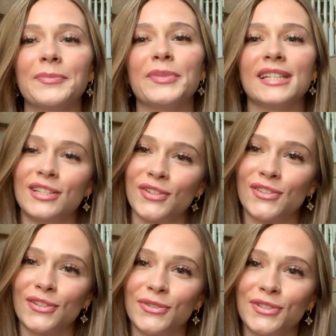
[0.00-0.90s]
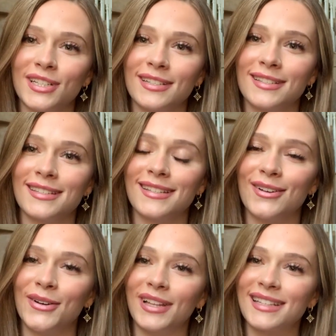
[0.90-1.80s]
potential solutions. So
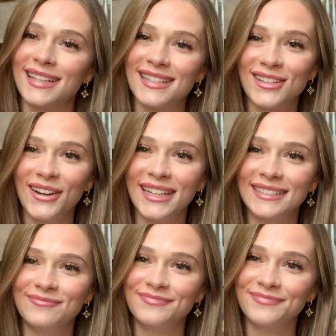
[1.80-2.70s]
let's get started.